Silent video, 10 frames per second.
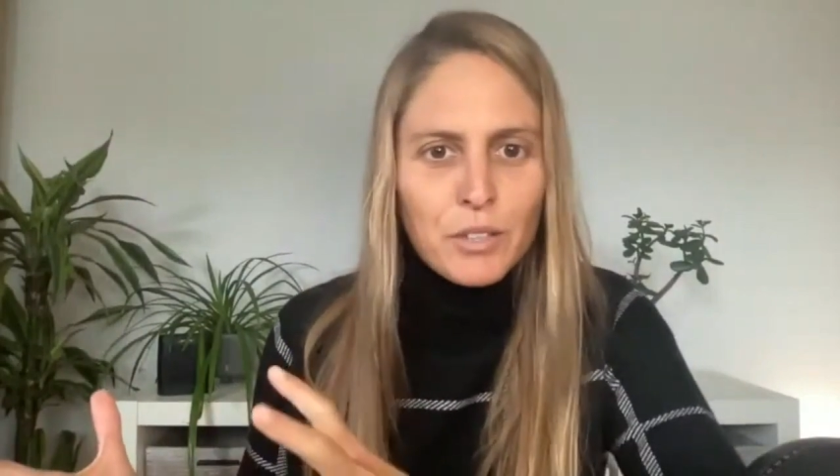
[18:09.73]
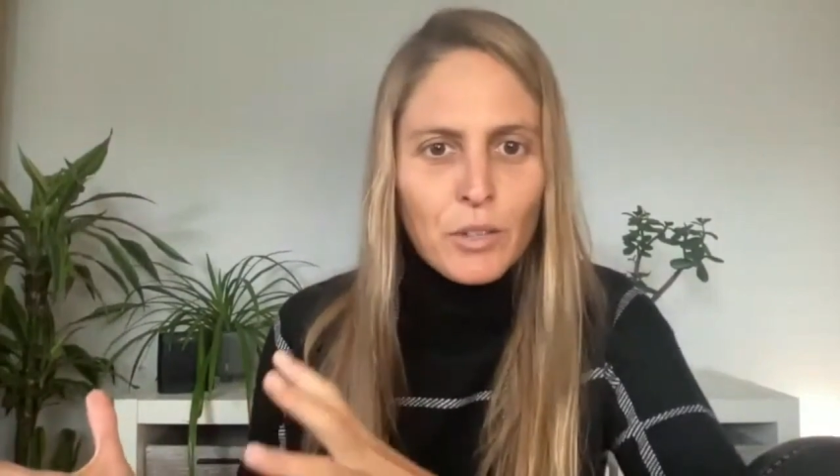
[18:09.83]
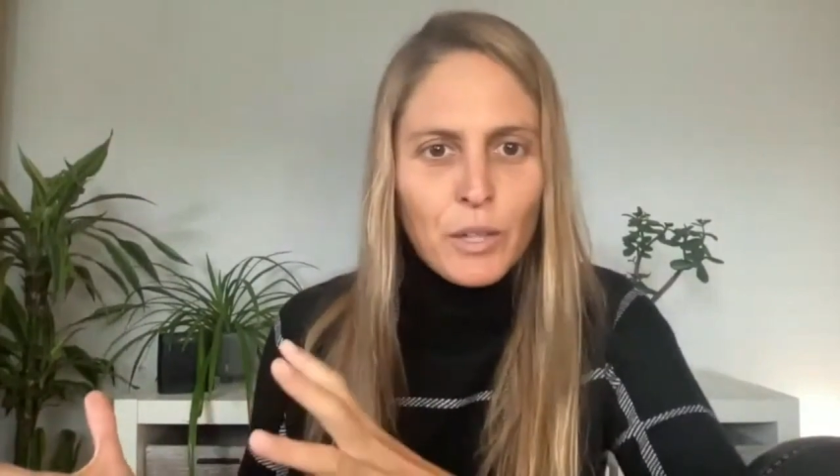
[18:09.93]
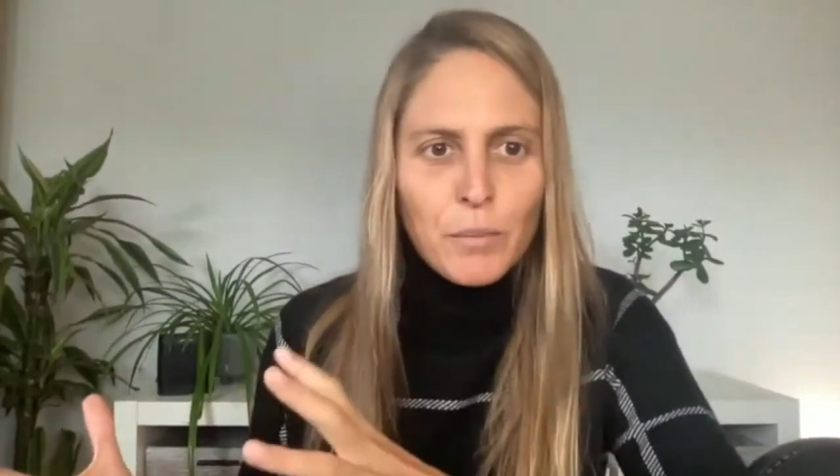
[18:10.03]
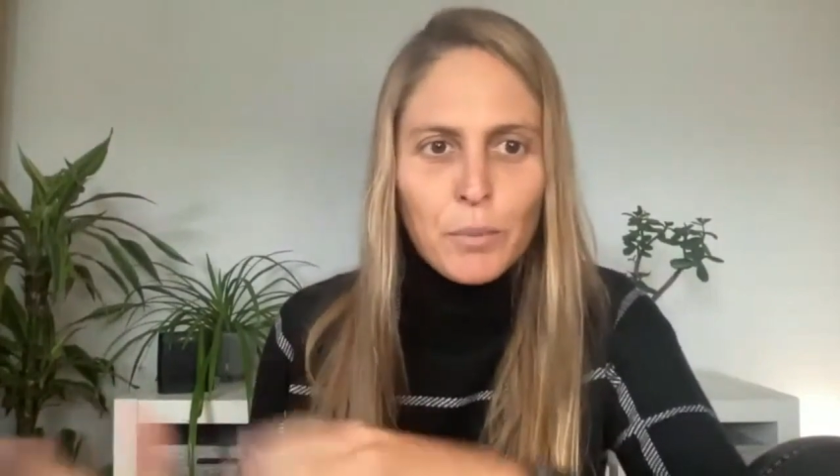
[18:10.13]
to
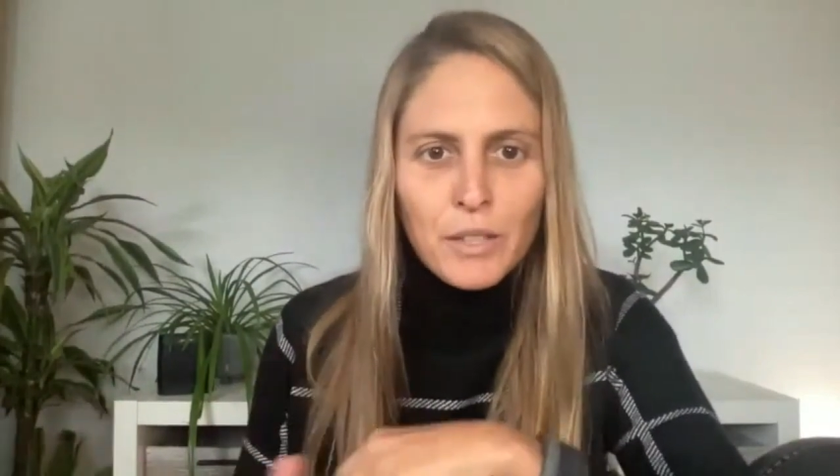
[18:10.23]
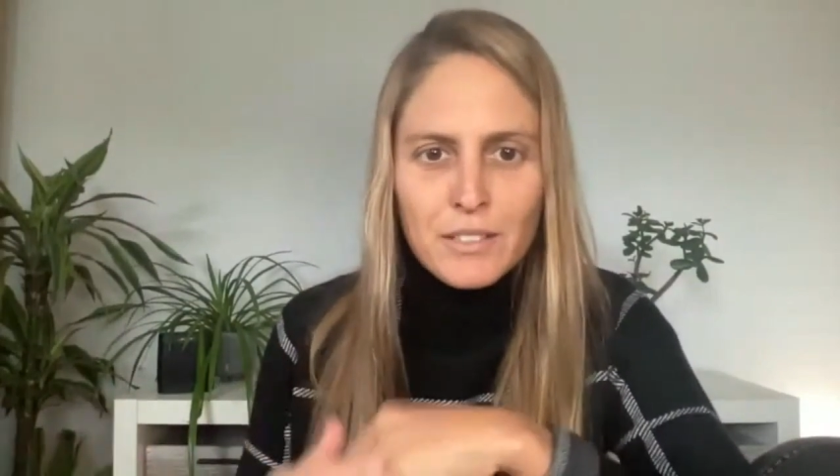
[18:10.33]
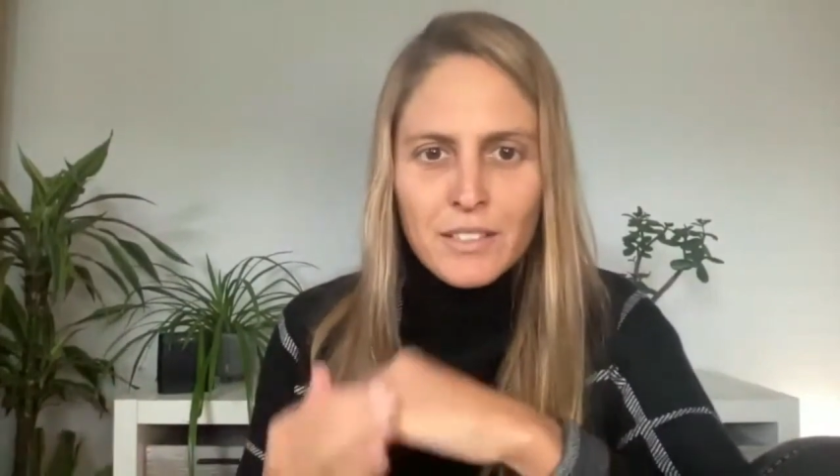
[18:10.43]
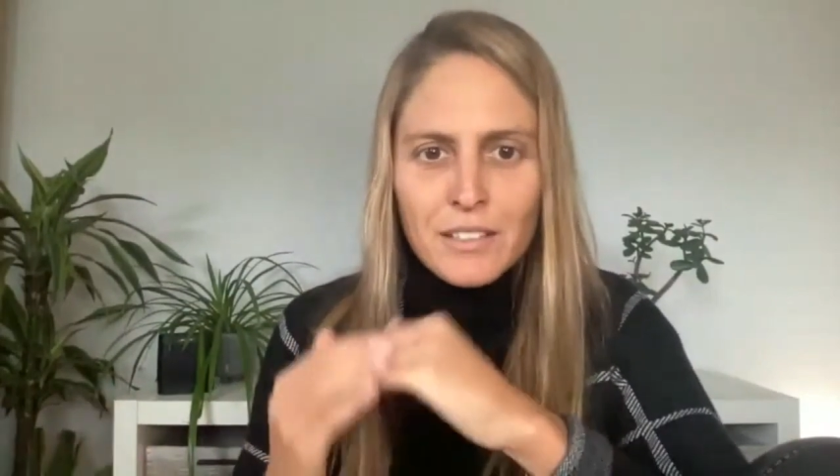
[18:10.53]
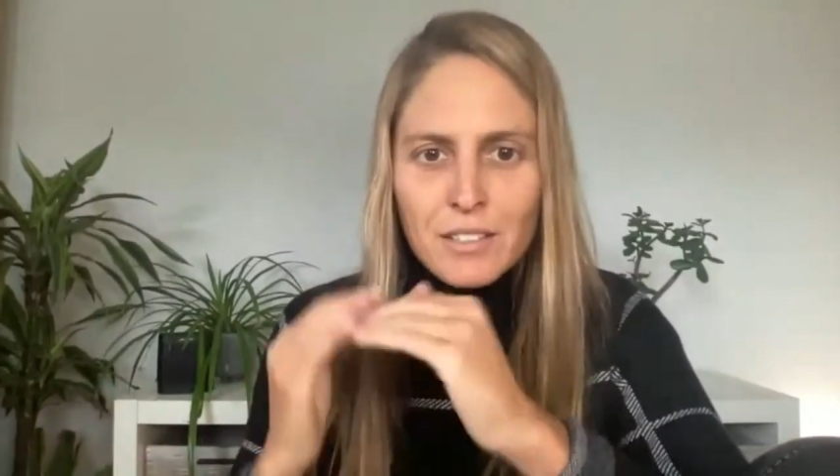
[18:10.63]

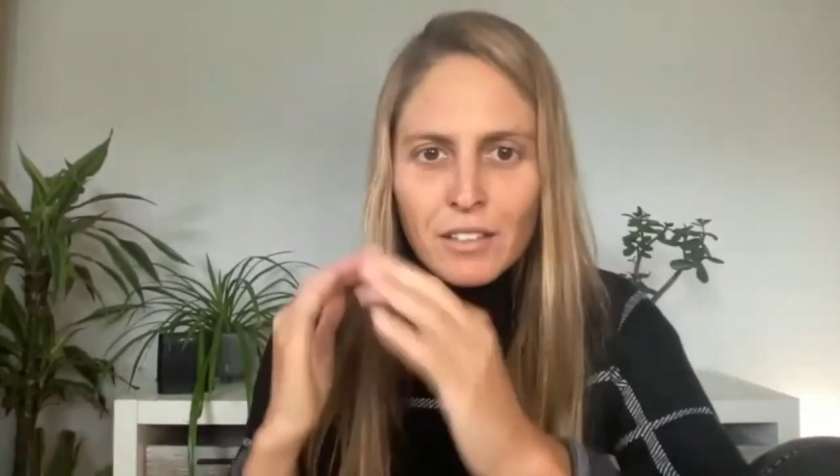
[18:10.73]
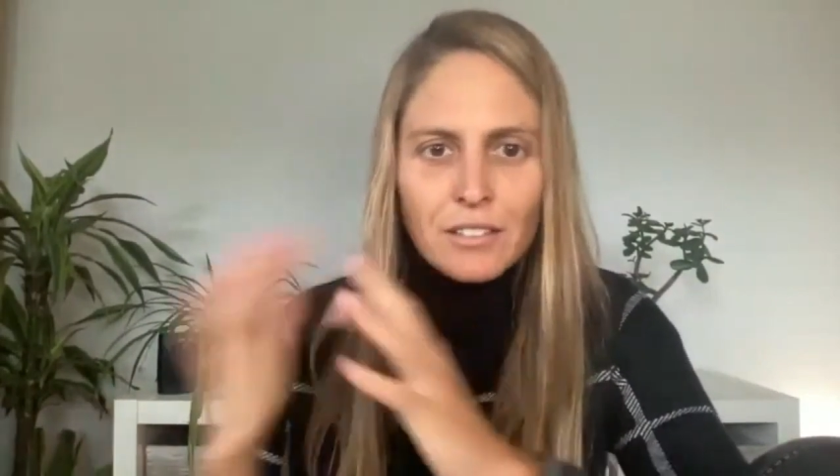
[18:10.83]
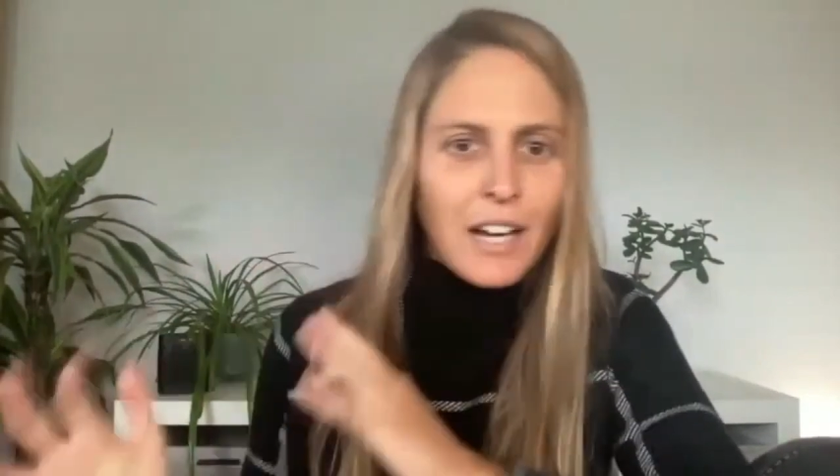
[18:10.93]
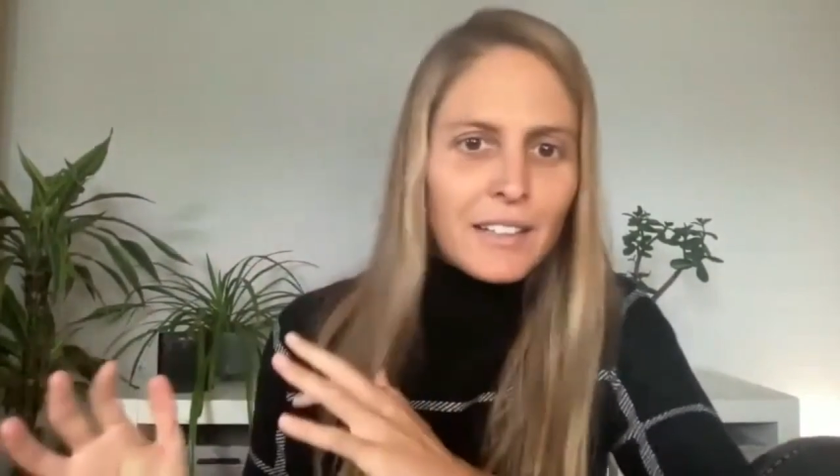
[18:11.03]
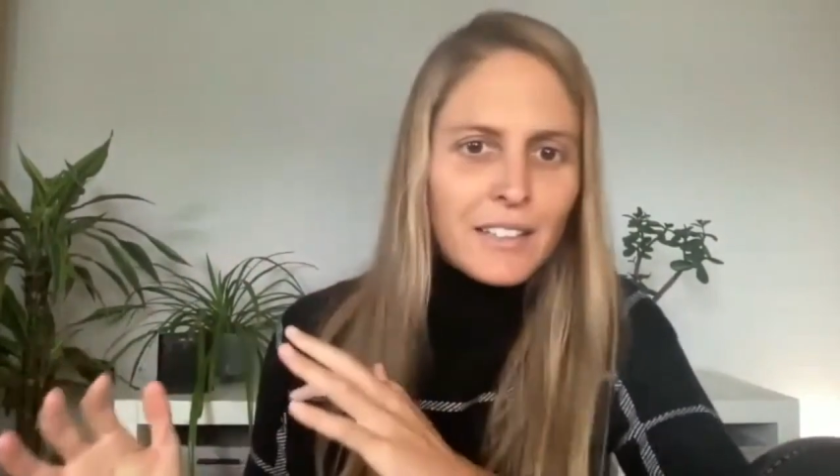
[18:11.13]
QuickBooks and it's a lot